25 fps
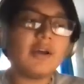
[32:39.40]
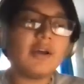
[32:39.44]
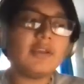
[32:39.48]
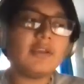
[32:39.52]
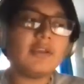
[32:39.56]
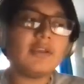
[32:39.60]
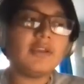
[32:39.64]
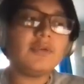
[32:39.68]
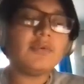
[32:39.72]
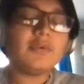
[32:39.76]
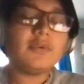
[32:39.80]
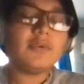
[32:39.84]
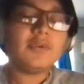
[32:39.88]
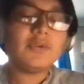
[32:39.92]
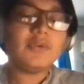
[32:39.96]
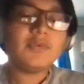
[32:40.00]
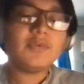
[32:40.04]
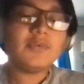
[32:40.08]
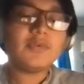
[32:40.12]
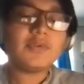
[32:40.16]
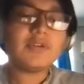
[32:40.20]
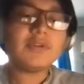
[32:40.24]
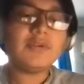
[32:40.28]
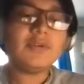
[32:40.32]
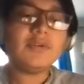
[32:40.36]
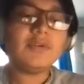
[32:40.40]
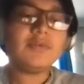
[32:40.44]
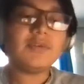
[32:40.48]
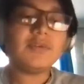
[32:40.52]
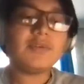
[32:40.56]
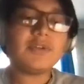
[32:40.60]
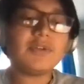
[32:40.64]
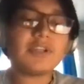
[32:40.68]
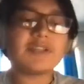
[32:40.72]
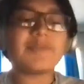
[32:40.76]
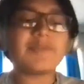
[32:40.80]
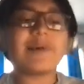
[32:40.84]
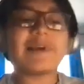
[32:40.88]
you would
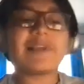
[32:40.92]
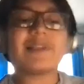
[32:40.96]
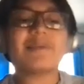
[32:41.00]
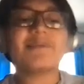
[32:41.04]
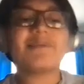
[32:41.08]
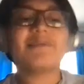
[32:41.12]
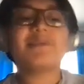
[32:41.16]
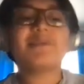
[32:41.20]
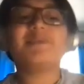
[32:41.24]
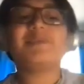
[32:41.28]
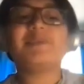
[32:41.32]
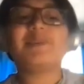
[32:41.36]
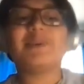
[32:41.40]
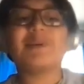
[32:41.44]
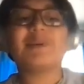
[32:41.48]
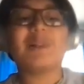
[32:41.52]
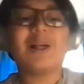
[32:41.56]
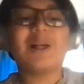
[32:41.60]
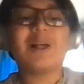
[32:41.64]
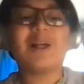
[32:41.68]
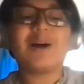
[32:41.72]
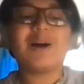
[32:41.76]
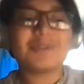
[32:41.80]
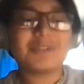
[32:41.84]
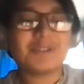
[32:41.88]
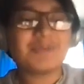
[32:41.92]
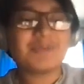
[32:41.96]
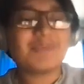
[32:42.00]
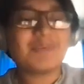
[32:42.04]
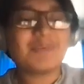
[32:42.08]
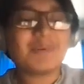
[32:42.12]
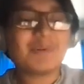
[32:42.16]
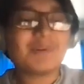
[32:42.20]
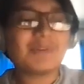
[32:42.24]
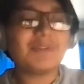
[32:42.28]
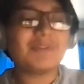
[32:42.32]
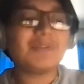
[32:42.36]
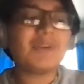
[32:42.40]
expect them to be a lot more
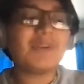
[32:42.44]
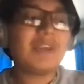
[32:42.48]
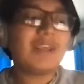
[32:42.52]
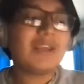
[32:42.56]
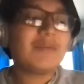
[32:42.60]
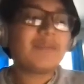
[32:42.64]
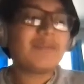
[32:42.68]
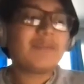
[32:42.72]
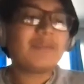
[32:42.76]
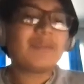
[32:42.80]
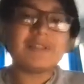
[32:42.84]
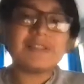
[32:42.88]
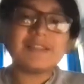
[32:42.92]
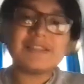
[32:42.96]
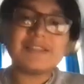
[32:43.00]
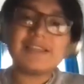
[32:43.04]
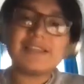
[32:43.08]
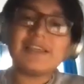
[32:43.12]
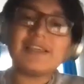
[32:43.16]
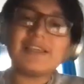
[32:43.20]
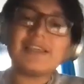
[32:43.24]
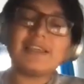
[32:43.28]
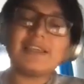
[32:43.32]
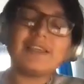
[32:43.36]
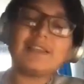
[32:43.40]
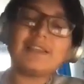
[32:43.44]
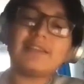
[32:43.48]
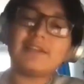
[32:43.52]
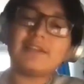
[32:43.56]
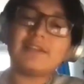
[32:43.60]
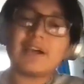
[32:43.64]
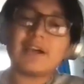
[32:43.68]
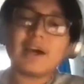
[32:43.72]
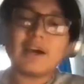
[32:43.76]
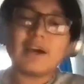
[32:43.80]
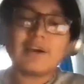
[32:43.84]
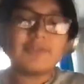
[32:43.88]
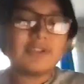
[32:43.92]
supportive, but seeing the
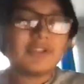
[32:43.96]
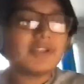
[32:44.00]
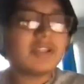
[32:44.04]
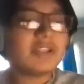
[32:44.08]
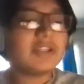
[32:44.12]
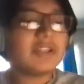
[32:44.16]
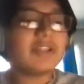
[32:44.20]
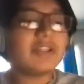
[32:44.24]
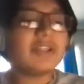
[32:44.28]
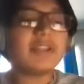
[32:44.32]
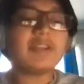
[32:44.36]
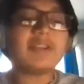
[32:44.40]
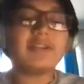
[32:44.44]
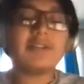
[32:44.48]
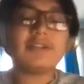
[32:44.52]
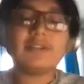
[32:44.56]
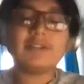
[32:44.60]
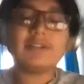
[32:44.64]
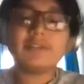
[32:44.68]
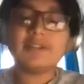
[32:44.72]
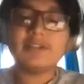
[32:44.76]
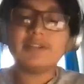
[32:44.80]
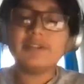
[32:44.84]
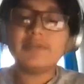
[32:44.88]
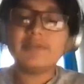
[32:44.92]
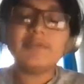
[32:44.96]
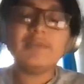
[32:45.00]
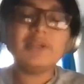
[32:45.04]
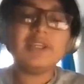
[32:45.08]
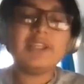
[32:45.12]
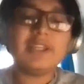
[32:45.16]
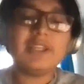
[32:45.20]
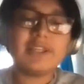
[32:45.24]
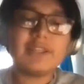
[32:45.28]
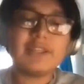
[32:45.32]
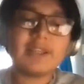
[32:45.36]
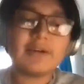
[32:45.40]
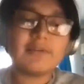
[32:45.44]
coverage, seeing the
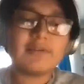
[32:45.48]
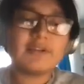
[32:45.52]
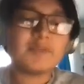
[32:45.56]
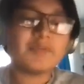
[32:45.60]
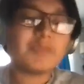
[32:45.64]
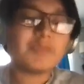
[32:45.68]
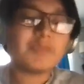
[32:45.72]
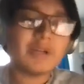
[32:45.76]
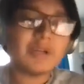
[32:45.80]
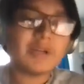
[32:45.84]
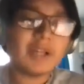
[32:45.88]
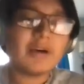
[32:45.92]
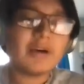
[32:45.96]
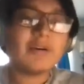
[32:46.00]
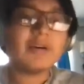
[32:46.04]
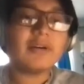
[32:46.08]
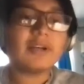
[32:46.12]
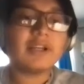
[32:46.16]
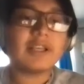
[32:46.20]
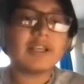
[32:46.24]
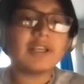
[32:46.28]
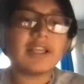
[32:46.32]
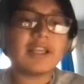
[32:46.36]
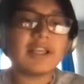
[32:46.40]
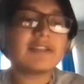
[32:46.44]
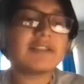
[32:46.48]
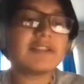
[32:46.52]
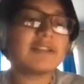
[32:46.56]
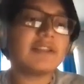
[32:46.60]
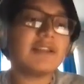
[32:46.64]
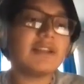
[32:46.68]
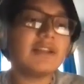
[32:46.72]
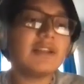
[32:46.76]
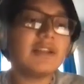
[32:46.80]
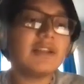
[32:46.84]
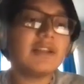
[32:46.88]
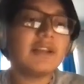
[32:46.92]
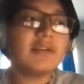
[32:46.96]
media that was put out against
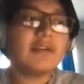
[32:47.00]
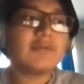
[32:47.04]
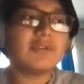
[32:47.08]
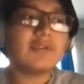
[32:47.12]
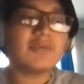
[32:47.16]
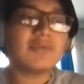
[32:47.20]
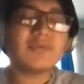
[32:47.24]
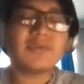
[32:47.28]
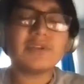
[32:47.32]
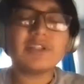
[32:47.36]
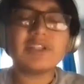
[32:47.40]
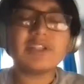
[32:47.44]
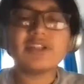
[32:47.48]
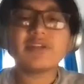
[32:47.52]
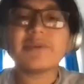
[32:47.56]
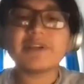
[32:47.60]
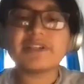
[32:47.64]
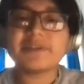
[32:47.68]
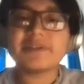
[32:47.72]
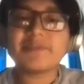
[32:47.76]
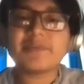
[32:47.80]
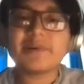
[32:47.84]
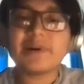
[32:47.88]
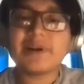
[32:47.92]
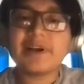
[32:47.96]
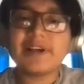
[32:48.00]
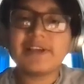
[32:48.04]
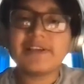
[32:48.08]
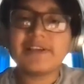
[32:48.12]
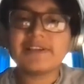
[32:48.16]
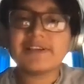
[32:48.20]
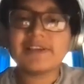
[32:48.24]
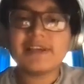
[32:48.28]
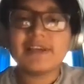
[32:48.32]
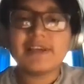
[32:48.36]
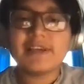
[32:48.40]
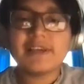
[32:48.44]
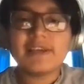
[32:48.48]
it was really to my
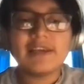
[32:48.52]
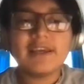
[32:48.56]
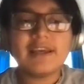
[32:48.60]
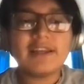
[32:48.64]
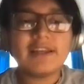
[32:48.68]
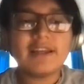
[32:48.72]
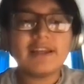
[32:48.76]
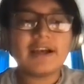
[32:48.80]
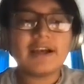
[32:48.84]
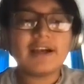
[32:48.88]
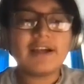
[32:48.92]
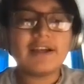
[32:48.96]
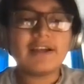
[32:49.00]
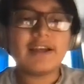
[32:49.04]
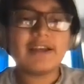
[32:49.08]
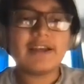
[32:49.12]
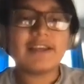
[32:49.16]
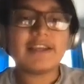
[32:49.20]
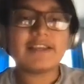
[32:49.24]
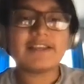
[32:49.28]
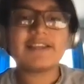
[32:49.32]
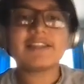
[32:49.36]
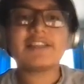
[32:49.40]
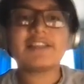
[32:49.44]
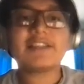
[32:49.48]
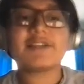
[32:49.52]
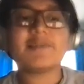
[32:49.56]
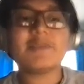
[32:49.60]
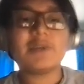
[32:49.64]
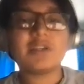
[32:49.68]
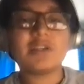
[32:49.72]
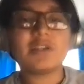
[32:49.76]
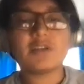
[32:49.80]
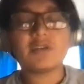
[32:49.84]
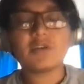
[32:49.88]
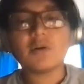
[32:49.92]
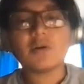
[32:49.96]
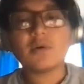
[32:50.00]
surprise. And I guess it
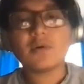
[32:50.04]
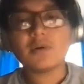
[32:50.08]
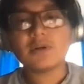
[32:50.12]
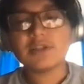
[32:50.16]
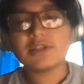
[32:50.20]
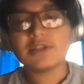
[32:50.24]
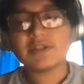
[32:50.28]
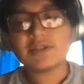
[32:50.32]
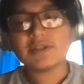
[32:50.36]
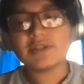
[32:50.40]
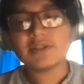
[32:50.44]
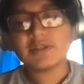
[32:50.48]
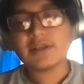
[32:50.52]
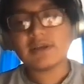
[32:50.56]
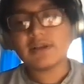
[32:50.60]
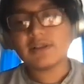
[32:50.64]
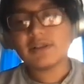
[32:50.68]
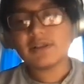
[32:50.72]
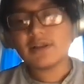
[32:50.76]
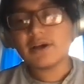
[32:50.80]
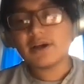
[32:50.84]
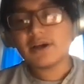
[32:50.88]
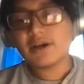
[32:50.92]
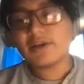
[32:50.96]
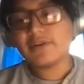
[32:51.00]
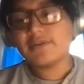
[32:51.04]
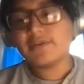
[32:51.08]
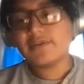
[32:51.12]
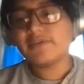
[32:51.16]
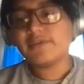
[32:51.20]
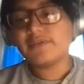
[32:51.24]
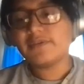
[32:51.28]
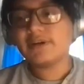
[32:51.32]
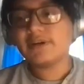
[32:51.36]
speaks towards a lot of